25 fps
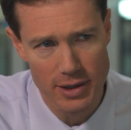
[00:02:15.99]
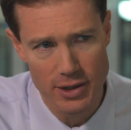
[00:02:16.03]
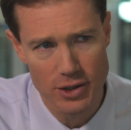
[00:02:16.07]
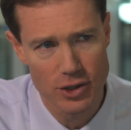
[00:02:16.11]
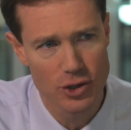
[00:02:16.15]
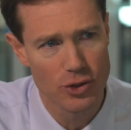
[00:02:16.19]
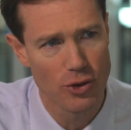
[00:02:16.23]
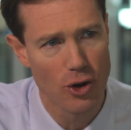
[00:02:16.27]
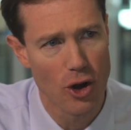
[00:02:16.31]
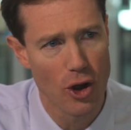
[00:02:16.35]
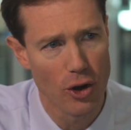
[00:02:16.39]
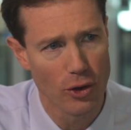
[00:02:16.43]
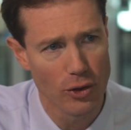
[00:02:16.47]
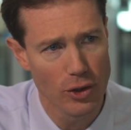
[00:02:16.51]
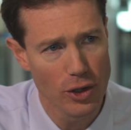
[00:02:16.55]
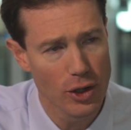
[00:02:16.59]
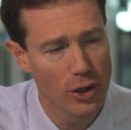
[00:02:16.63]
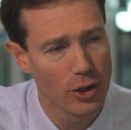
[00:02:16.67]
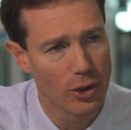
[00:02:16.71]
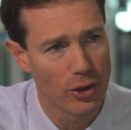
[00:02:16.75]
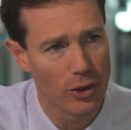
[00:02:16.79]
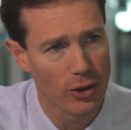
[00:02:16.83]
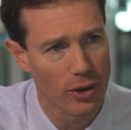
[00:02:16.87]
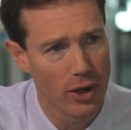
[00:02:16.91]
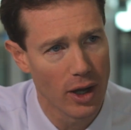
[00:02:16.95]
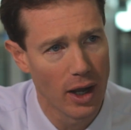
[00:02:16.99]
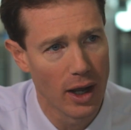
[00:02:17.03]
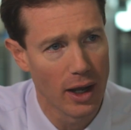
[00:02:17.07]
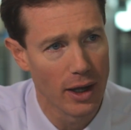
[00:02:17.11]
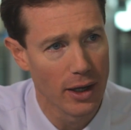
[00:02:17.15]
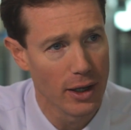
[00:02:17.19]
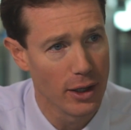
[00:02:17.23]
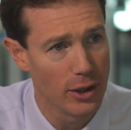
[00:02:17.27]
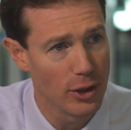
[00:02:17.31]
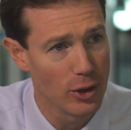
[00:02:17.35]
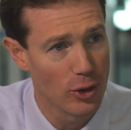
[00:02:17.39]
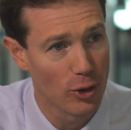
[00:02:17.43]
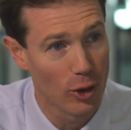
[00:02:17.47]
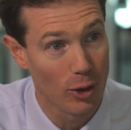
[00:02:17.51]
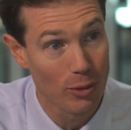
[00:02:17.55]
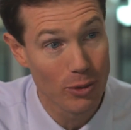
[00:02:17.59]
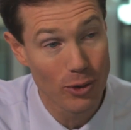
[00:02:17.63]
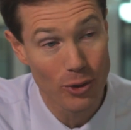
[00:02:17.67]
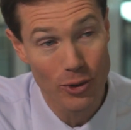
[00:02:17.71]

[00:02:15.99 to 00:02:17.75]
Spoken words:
strong year in Europe,